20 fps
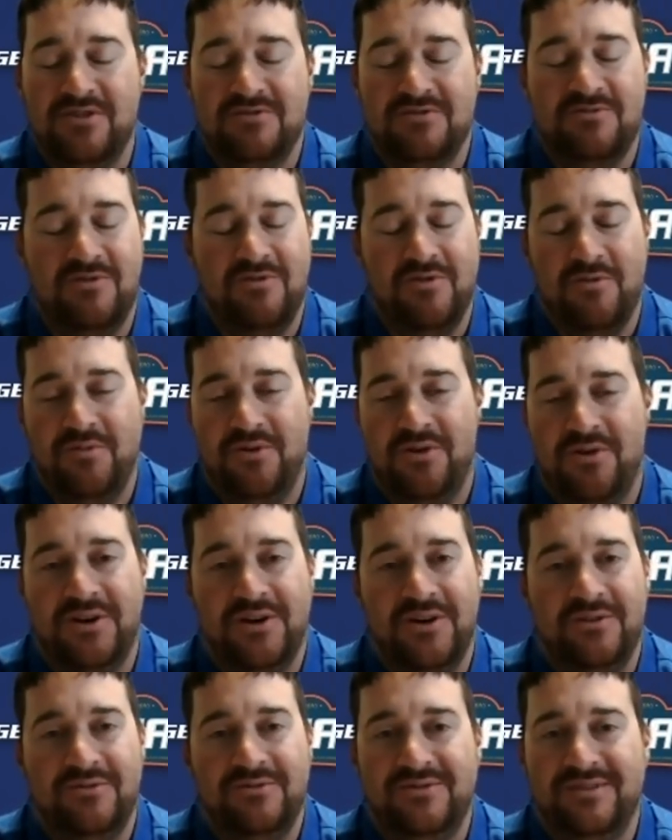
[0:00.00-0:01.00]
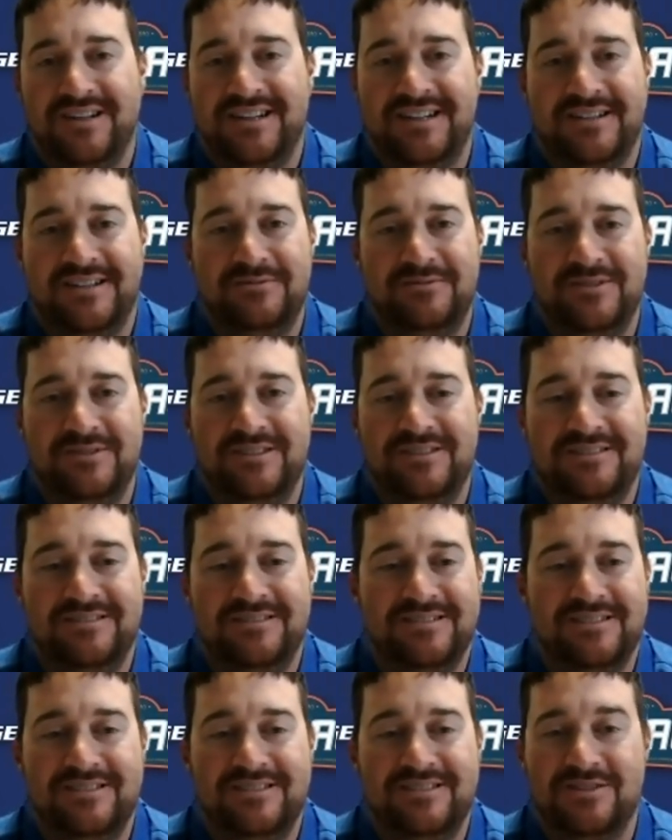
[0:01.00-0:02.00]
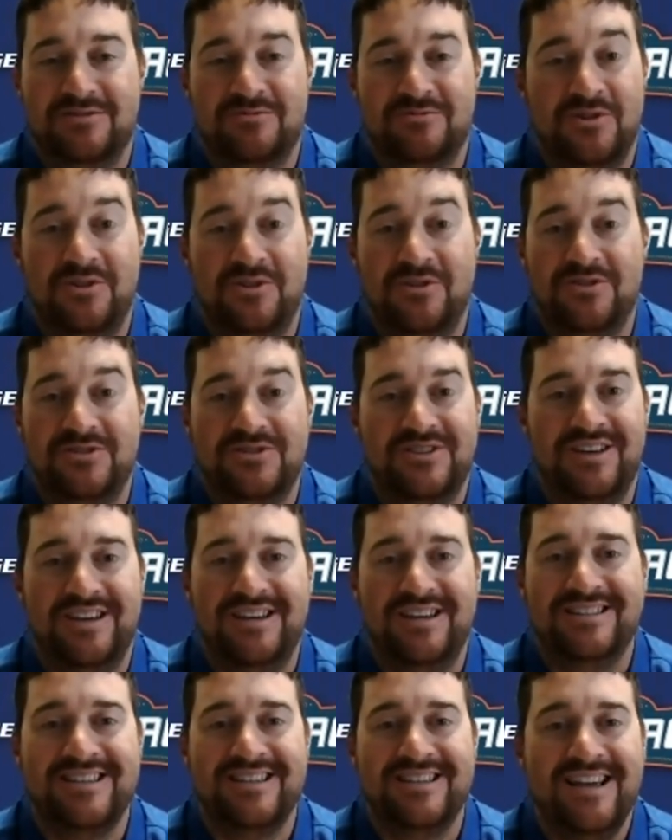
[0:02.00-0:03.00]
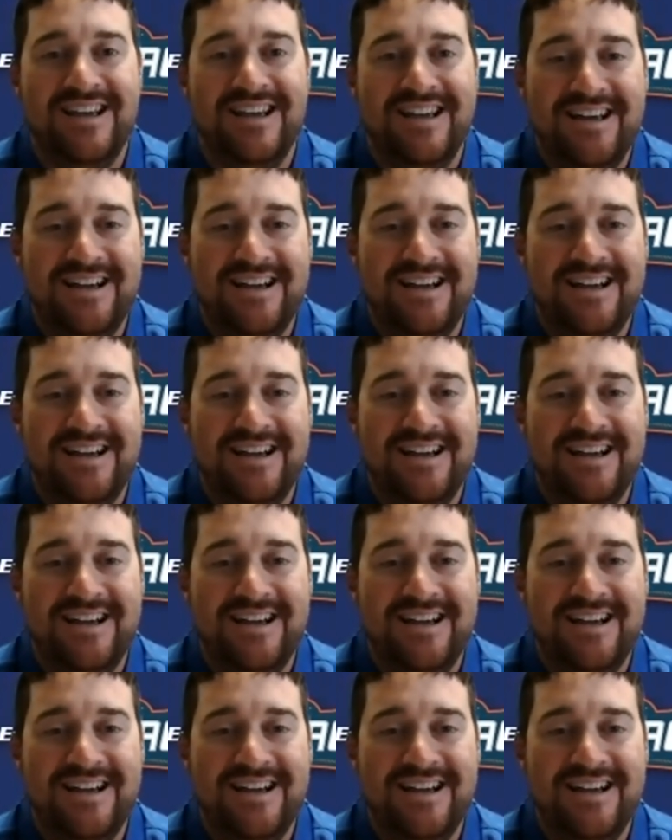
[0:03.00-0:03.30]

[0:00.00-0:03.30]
It's what we're a part of. It's just one of those things.